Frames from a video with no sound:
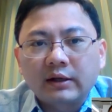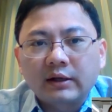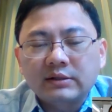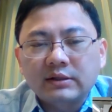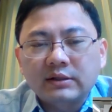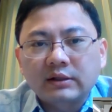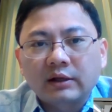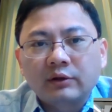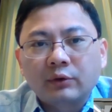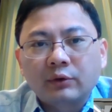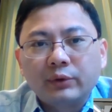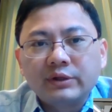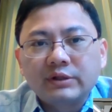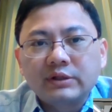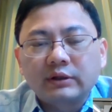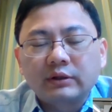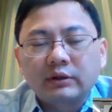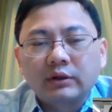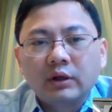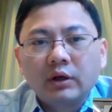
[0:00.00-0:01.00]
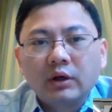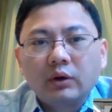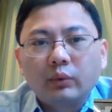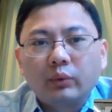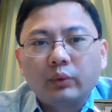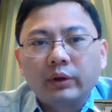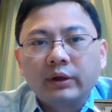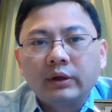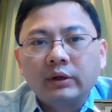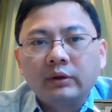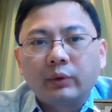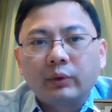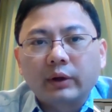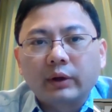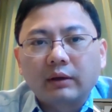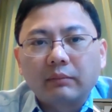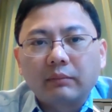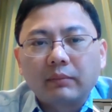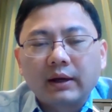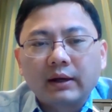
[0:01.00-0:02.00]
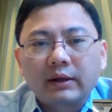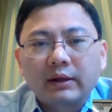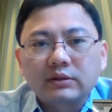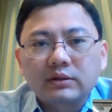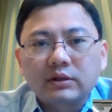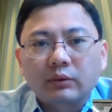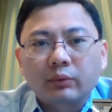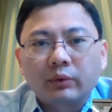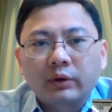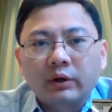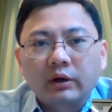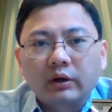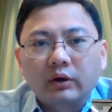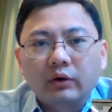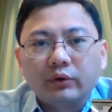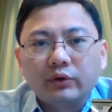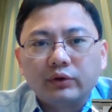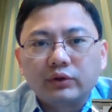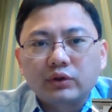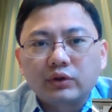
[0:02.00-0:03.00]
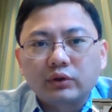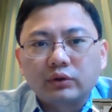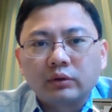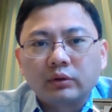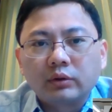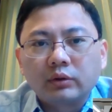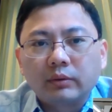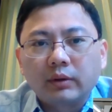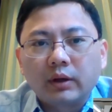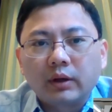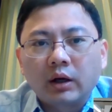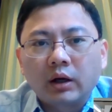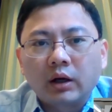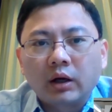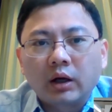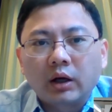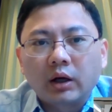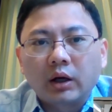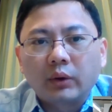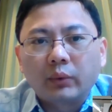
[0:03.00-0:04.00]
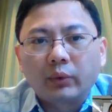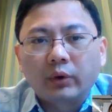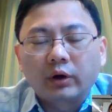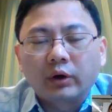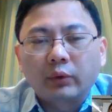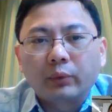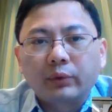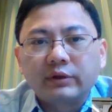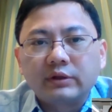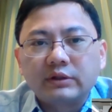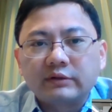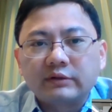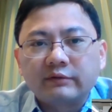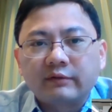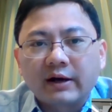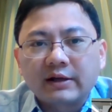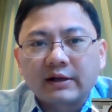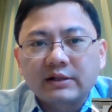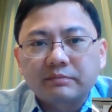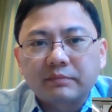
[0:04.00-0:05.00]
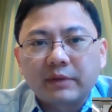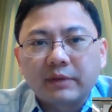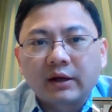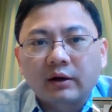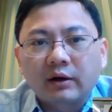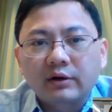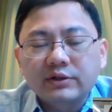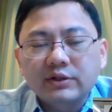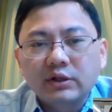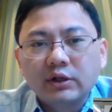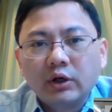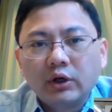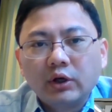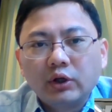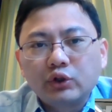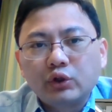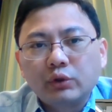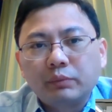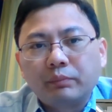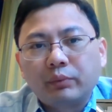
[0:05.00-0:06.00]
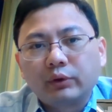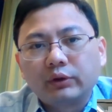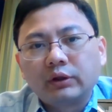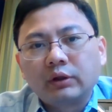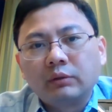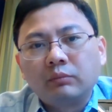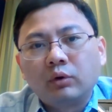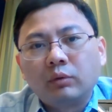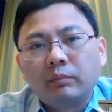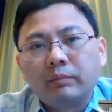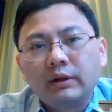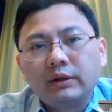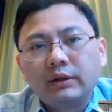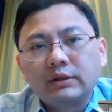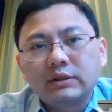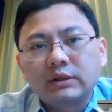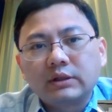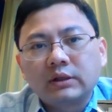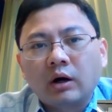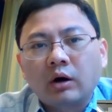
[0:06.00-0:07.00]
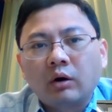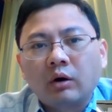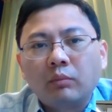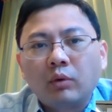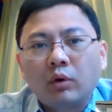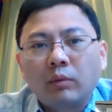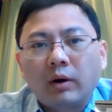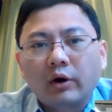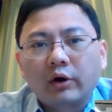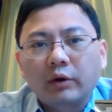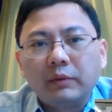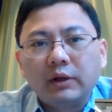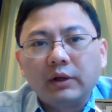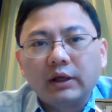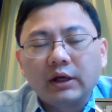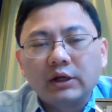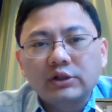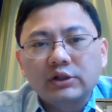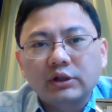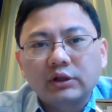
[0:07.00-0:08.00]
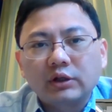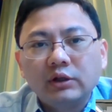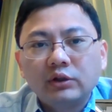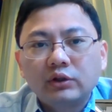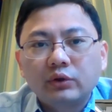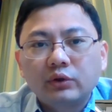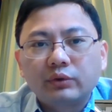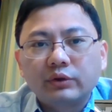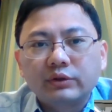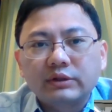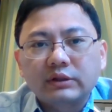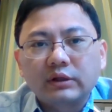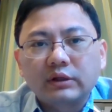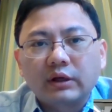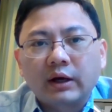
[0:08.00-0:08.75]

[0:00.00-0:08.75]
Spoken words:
is another reason we recommend we're going to work with device makers to put the mobility or mobile communication into those